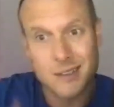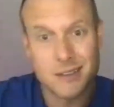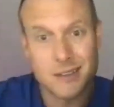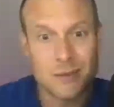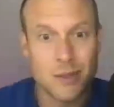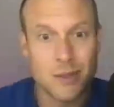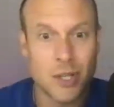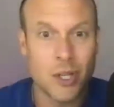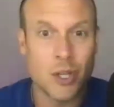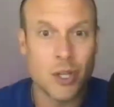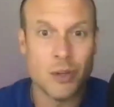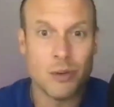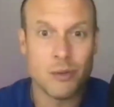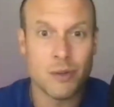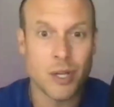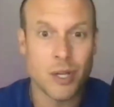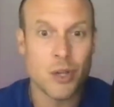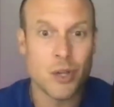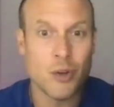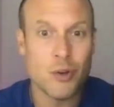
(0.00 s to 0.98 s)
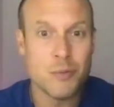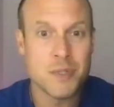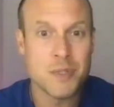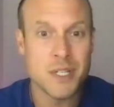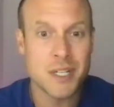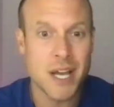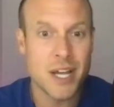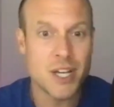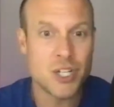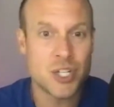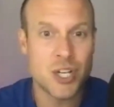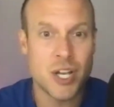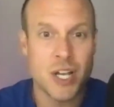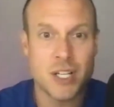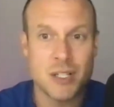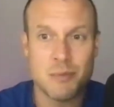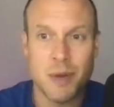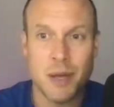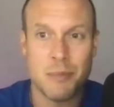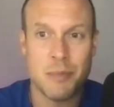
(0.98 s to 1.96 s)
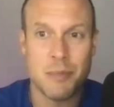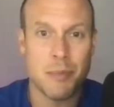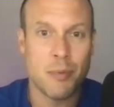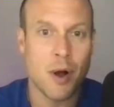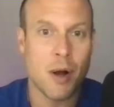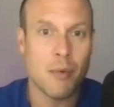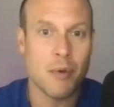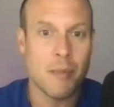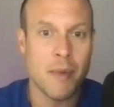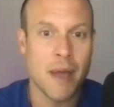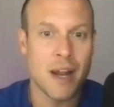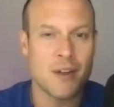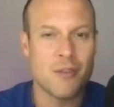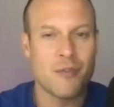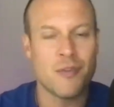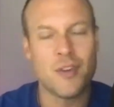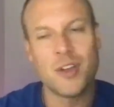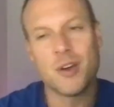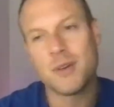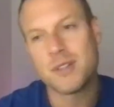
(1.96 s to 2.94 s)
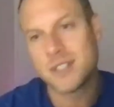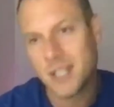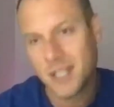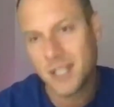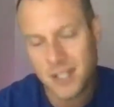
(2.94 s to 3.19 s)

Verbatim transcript: leg- legumes and nightshades might be problematic for you. It's like